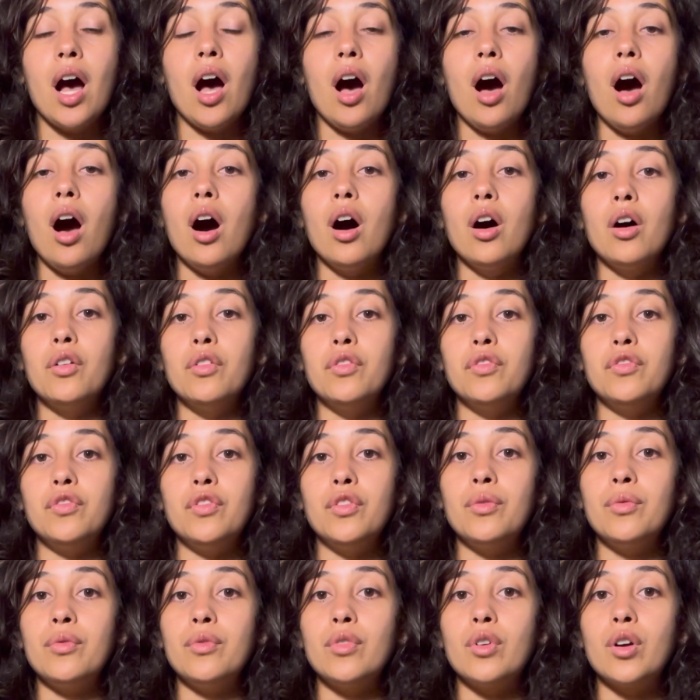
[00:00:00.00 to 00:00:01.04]
of
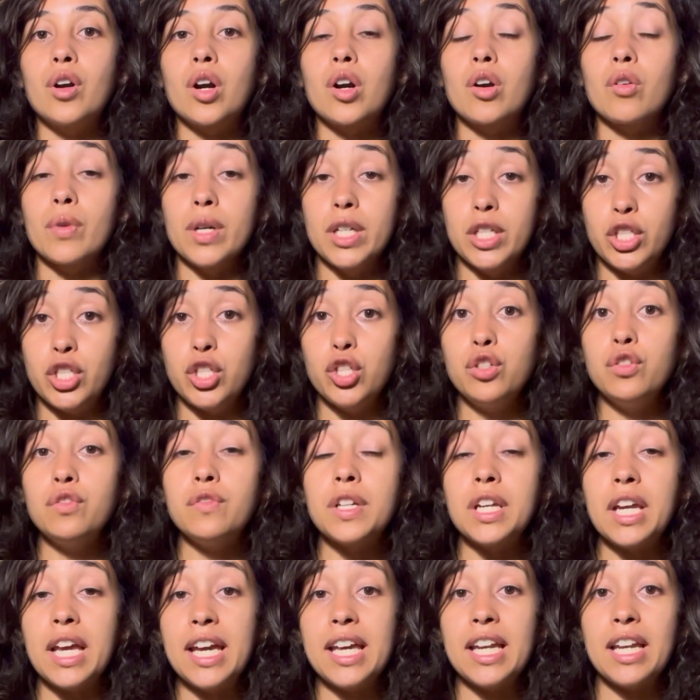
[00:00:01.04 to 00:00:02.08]

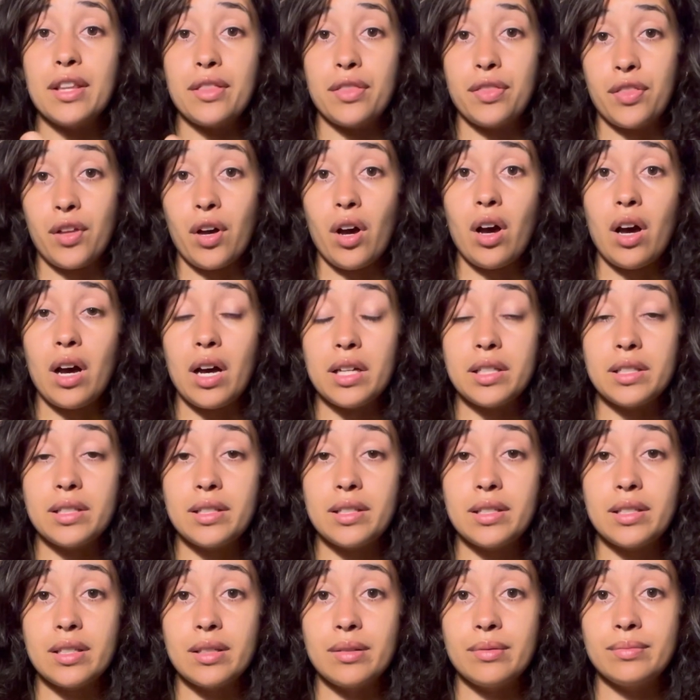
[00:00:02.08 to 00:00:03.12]
rejuvenated
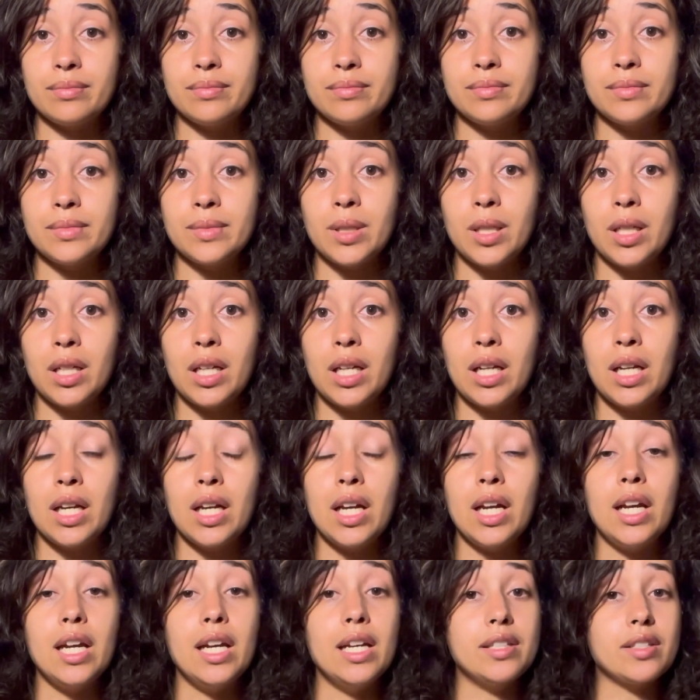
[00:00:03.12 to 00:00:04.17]
thoughts,
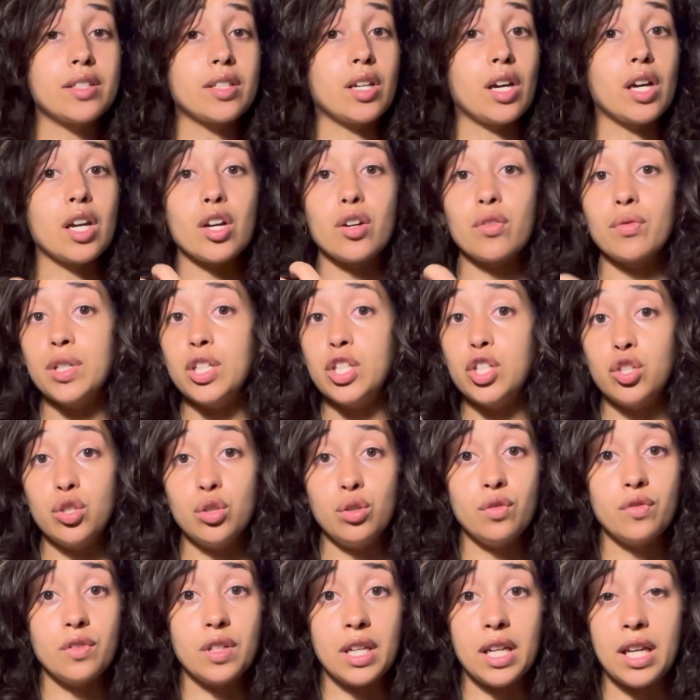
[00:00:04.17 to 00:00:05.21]
it's going to
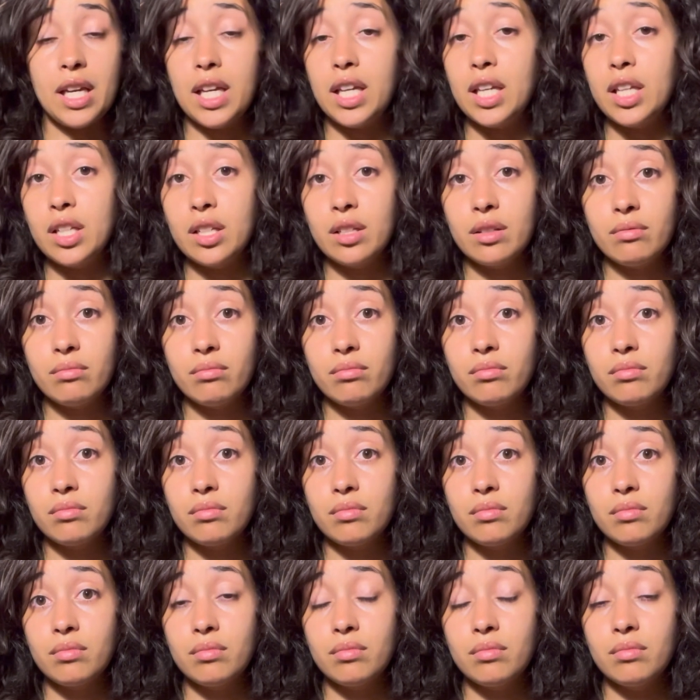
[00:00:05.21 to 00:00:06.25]
rejuvenate
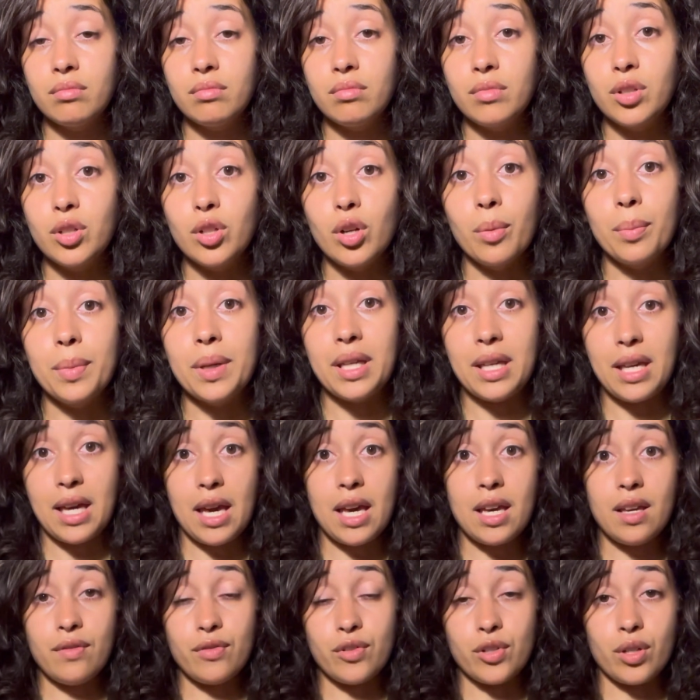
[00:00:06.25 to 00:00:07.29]
your
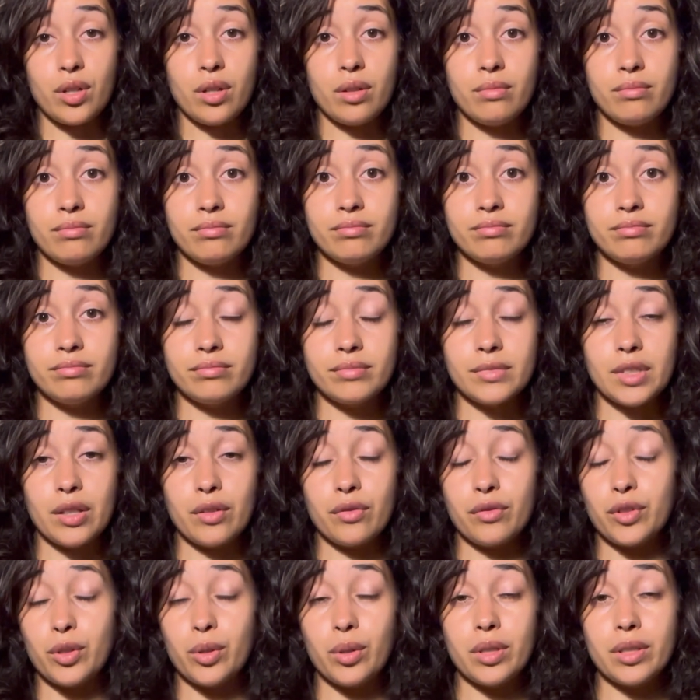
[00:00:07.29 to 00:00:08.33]
behavior,
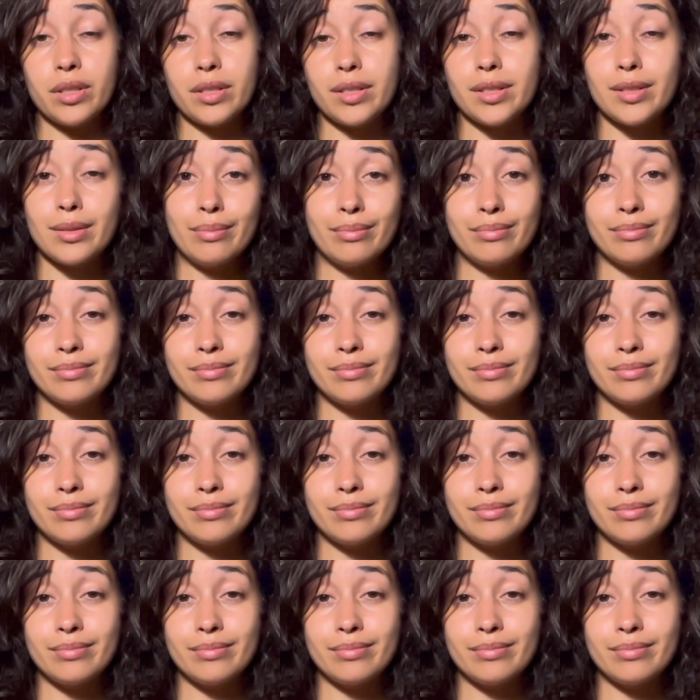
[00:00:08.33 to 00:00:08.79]
of course,